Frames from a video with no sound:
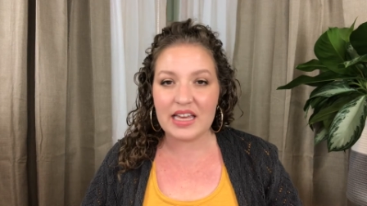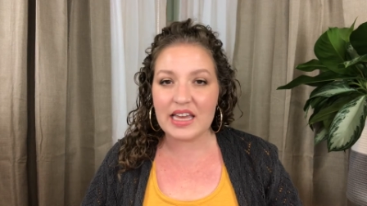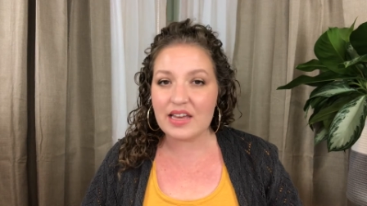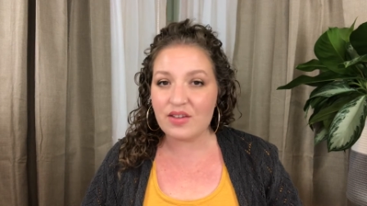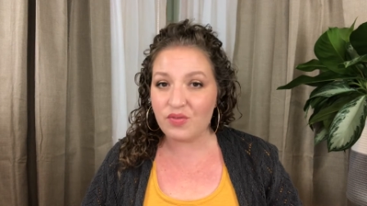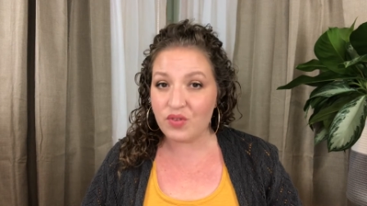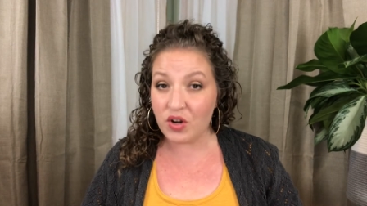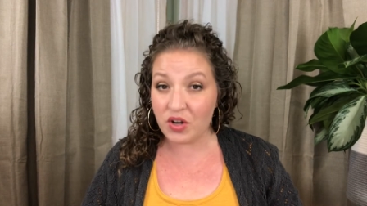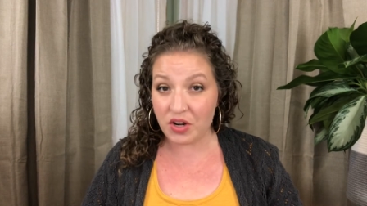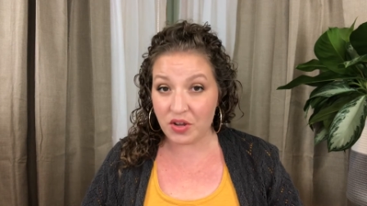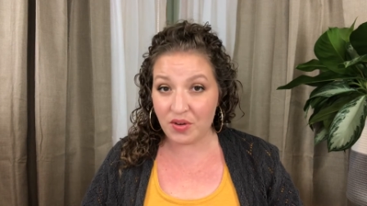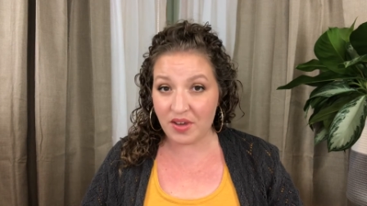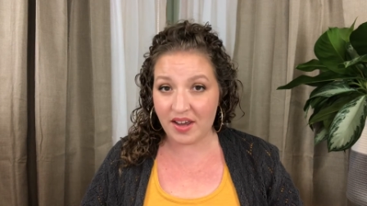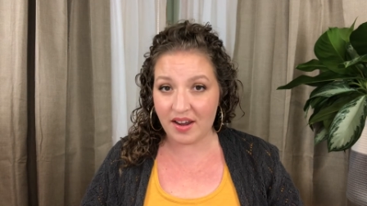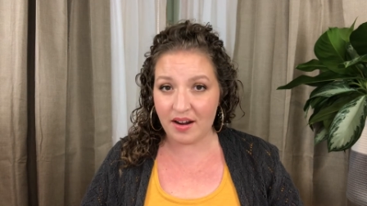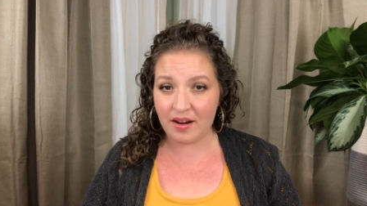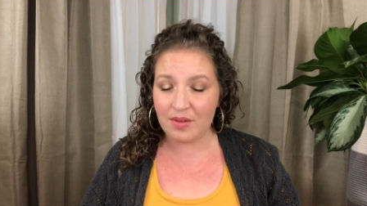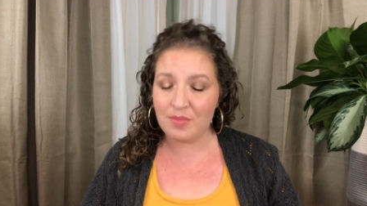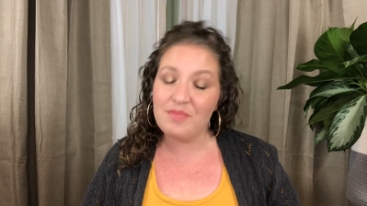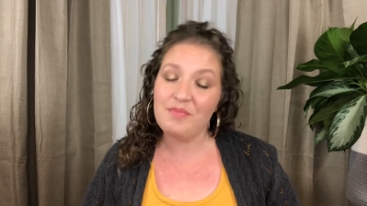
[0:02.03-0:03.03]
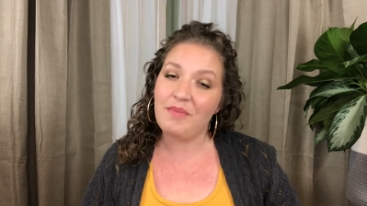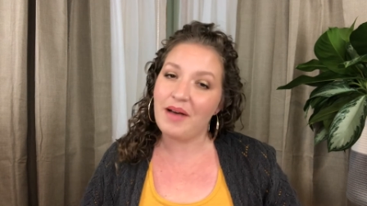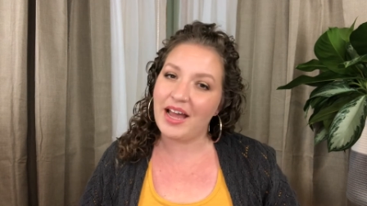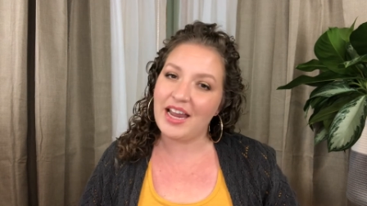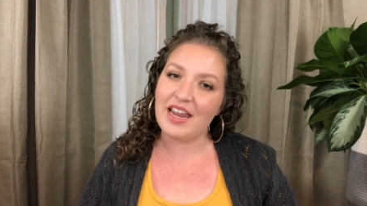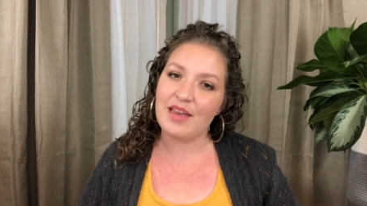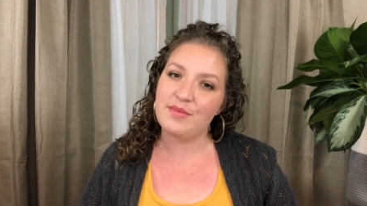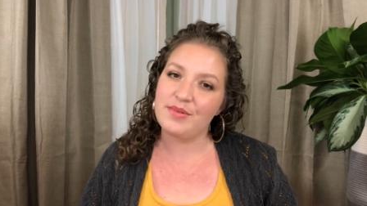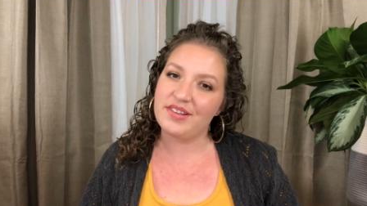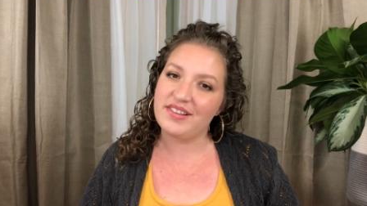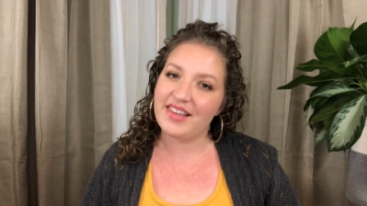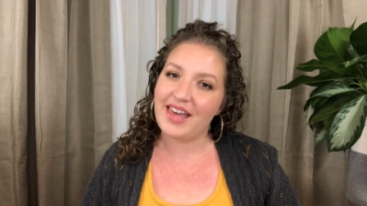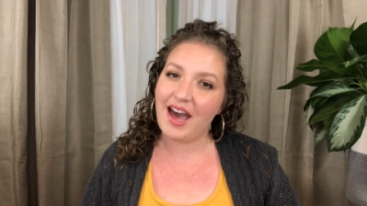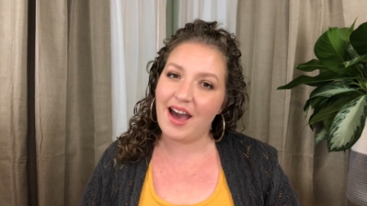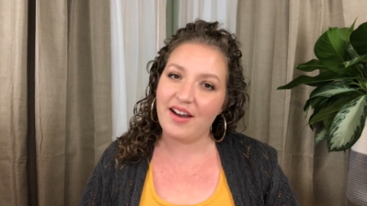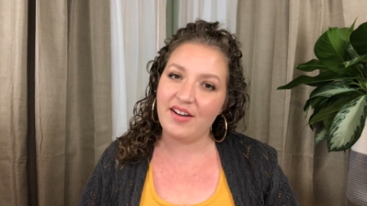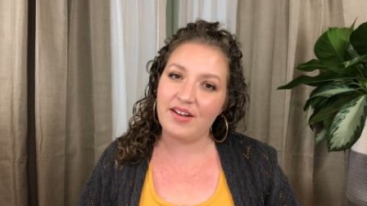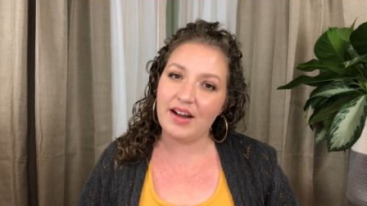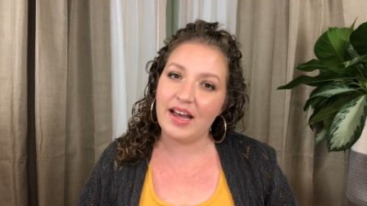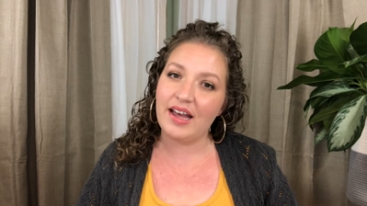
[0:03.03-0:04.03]
If you're new here, my name is
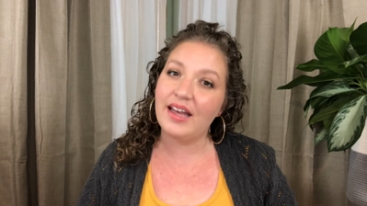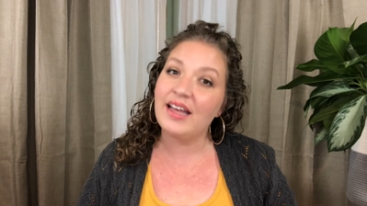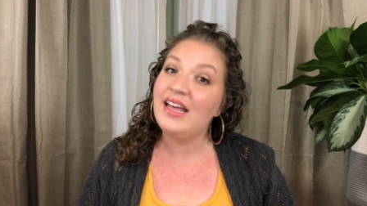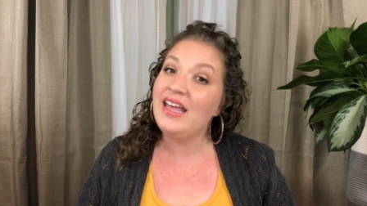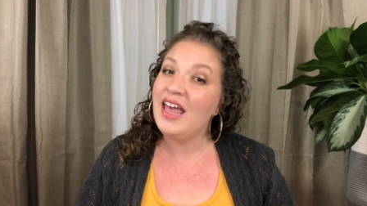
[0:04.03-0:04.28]
Kyra,